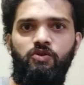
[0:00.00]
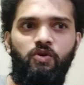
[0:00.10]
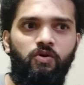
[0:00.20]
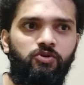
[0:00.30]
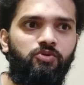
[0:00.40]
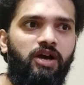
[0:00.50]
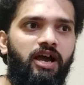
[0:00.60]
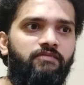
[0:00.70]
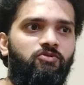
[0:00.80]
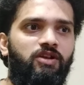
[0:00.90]
not to
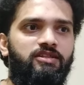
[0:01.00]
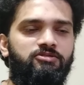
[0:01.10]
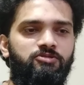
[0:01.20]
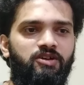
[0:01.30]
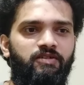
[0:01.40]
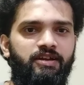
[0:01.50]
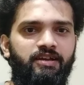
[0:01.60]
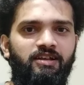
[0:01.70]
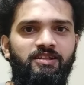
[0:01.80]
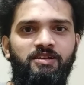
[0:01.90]
have only the
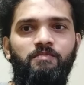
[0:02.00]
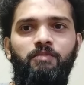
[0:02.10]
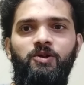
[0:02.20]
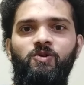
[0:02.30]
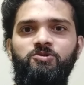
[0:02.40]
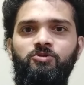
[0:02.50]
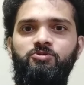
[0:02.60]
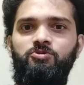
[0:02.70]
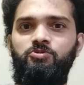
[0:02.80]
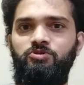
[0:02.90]
theoretical but also
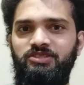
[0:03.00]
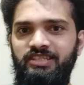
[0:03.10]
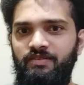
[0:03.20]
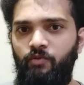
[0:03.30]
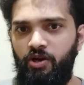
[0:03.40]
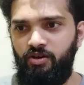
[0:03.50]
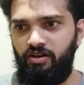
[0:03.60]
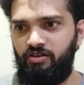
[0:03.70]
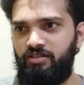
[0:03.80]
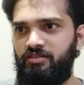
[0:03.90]
to see what
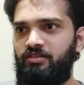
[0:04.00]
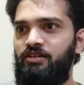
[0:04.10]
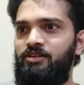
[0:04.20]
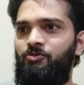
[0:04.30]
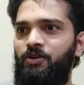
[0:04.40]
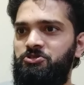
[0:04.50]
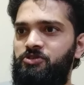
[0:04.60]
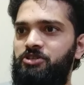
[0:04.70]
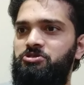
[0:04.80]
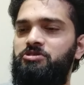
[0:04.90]
are the
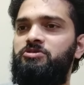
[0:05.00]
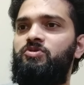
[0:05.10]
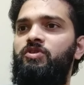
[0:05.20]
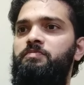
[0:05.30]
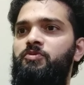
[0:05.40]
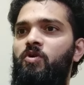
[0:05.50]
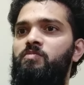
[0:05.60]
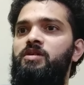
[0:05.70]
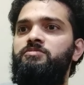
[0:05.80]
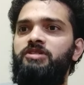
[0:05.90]
restrictions or the
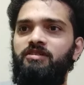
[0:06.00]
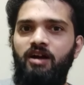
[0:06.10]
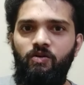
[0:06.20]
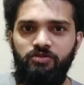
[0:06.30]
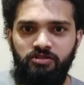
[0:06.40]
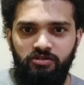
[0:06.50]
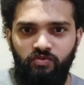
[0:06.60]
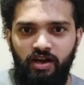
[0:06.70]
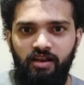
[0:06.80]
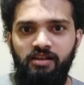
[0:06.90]
problems encountered
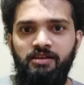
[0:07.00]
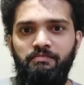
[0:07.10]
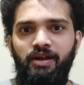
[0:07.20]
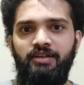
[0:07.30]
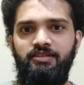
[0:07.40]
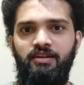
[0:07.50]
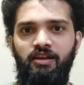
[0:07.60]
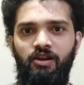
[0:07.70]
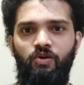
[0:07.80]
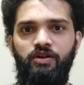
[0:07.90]
while
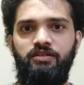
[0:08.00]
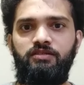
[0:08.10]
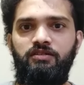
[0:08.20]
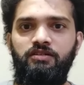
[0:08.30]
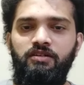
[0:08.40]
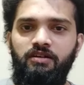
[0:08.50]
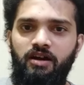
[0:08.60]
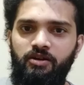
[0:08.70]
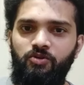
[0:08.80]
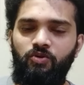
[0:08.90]
practically loading the
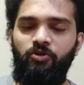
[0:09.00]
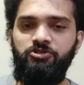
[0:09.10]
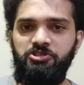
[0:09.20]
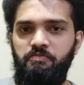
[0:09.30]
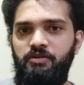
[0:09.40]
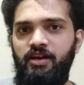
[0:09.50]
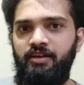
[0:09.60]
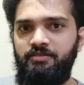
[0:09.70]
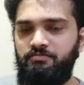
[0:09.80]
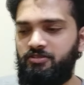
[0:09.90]
cargo or shipment
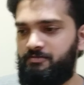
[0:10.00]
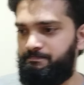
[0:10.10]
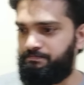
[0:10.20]
items.